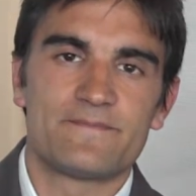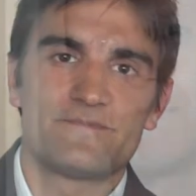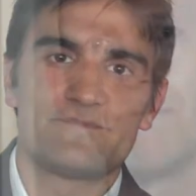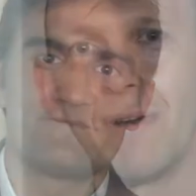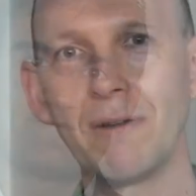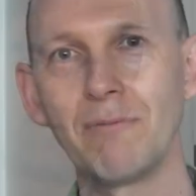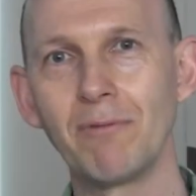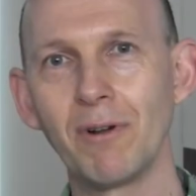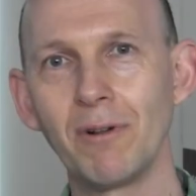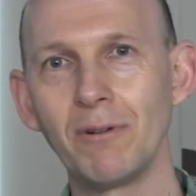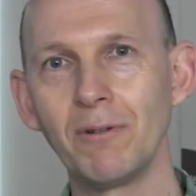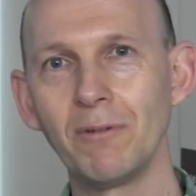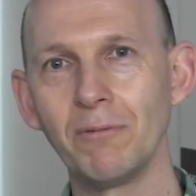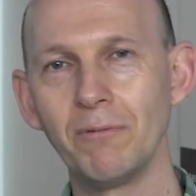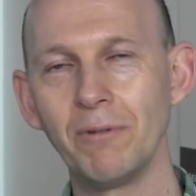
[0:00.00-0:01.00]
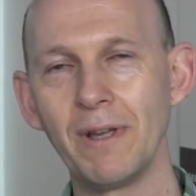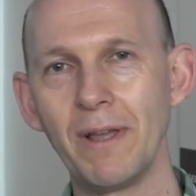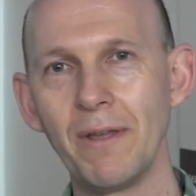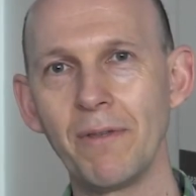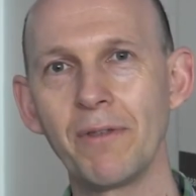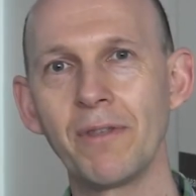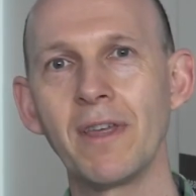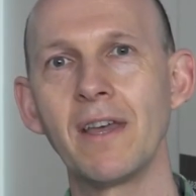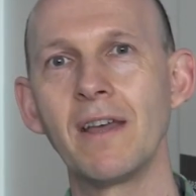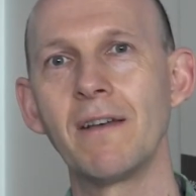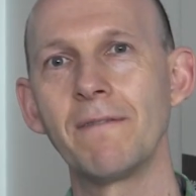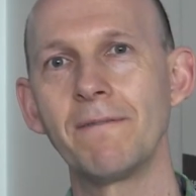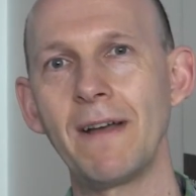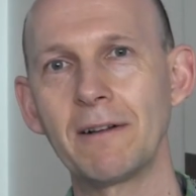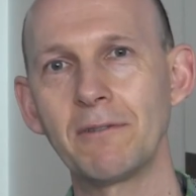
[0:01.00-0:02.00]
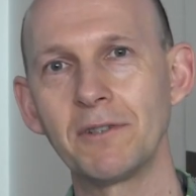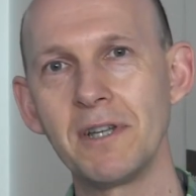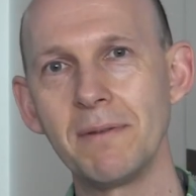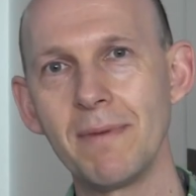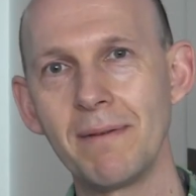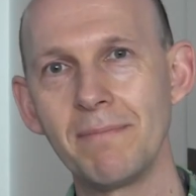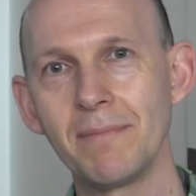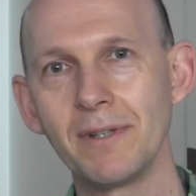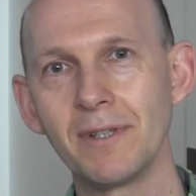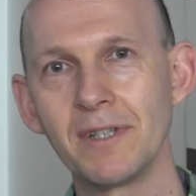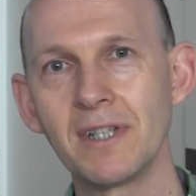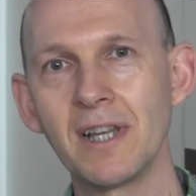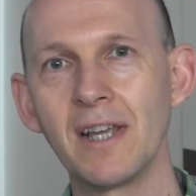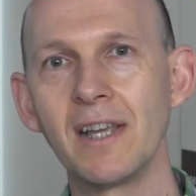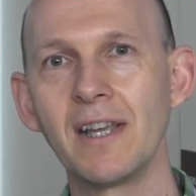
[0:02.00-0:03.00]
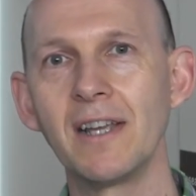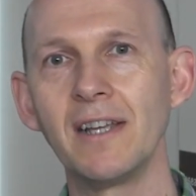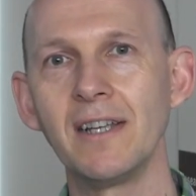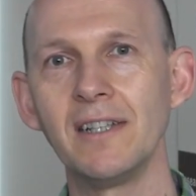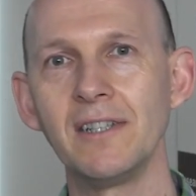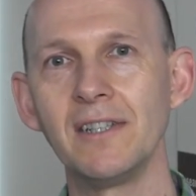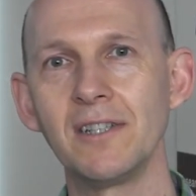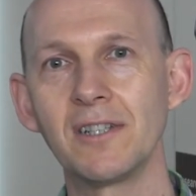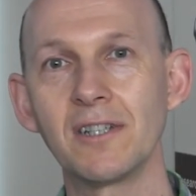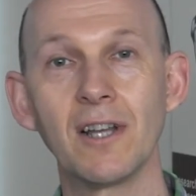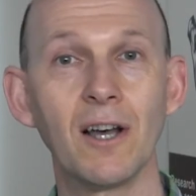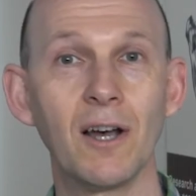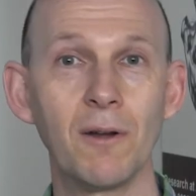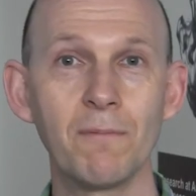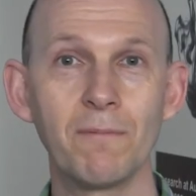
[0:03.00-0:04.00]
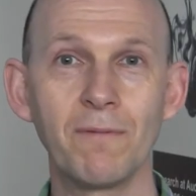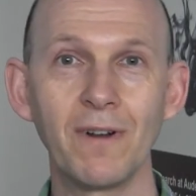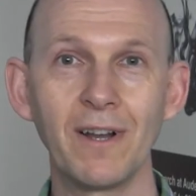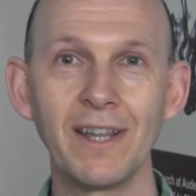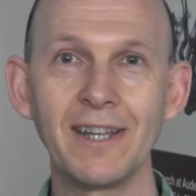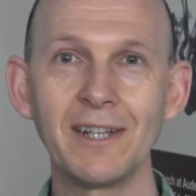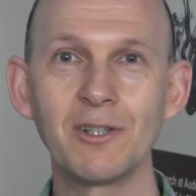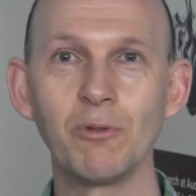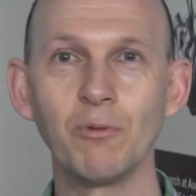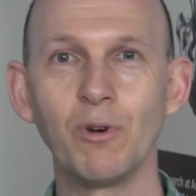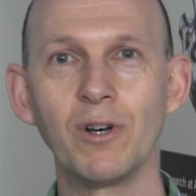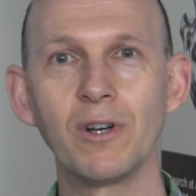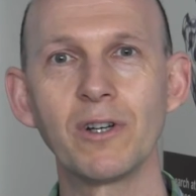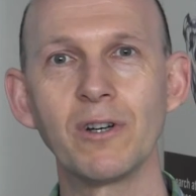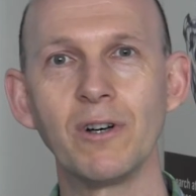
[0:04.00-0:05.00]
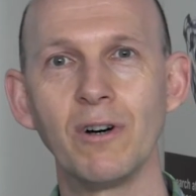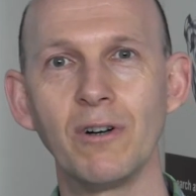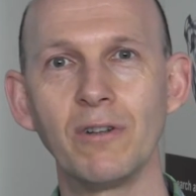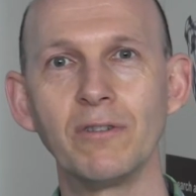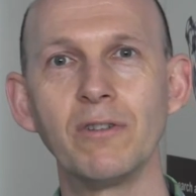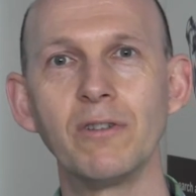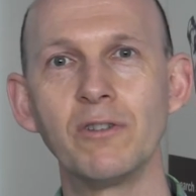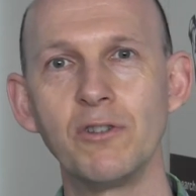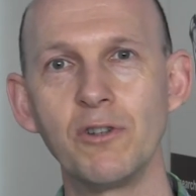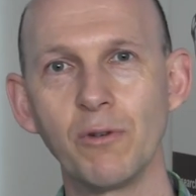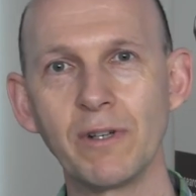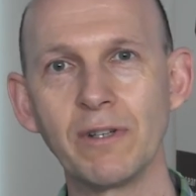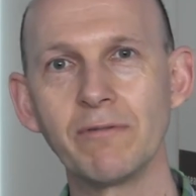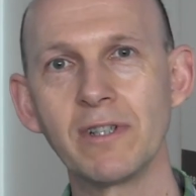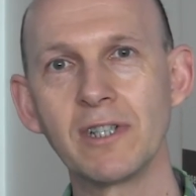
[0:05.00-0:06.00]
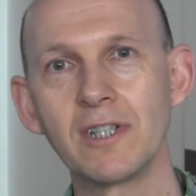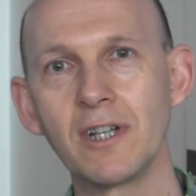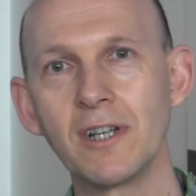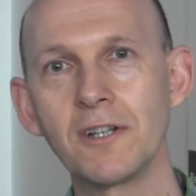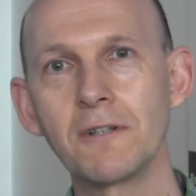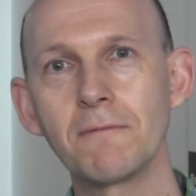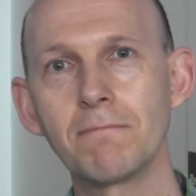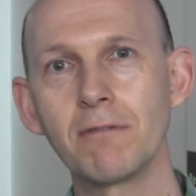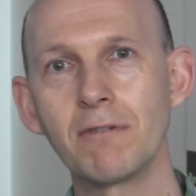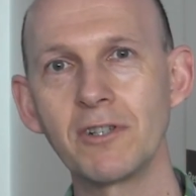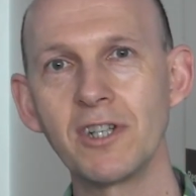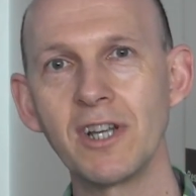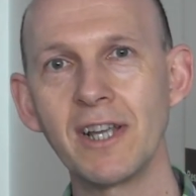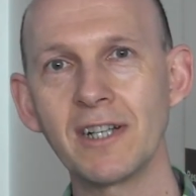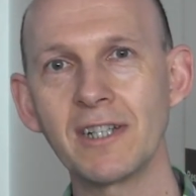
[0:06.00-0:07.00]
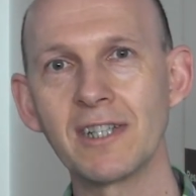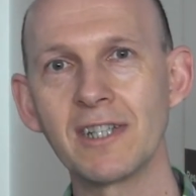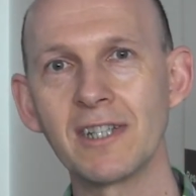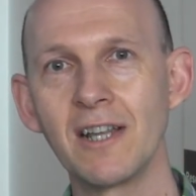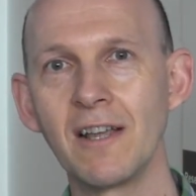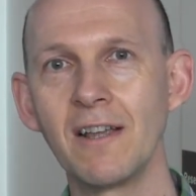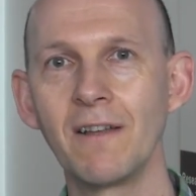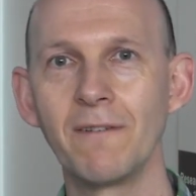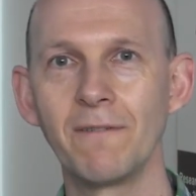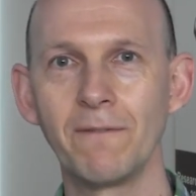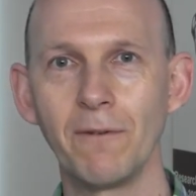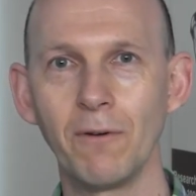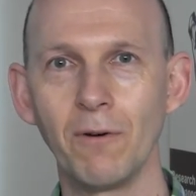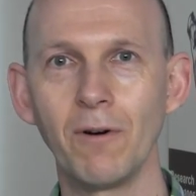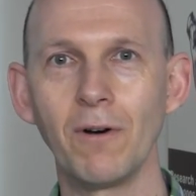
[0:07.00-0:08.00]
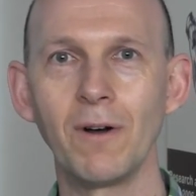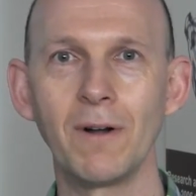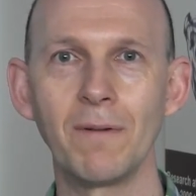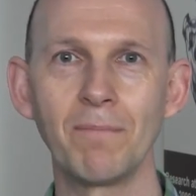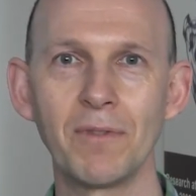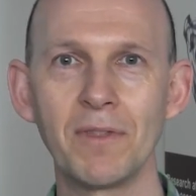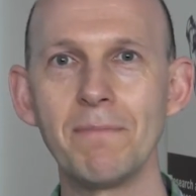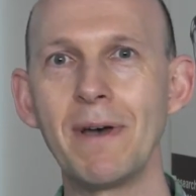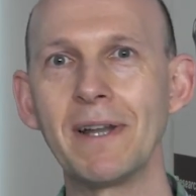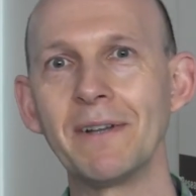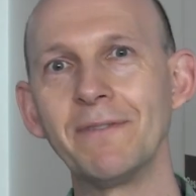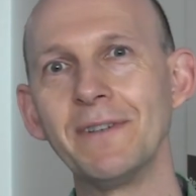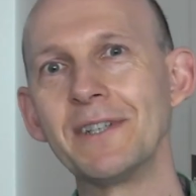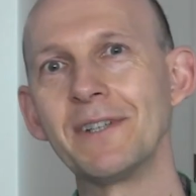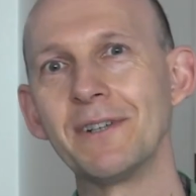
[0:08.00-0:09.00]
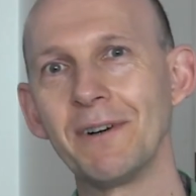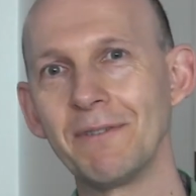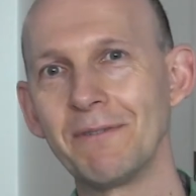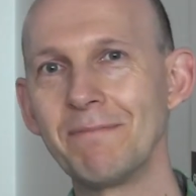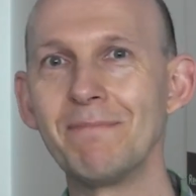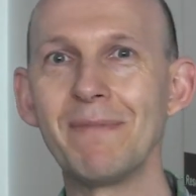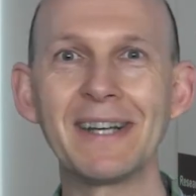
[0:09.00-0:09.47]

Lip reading: My role with faculty members is hopefully to work on joint research projects for the benefit of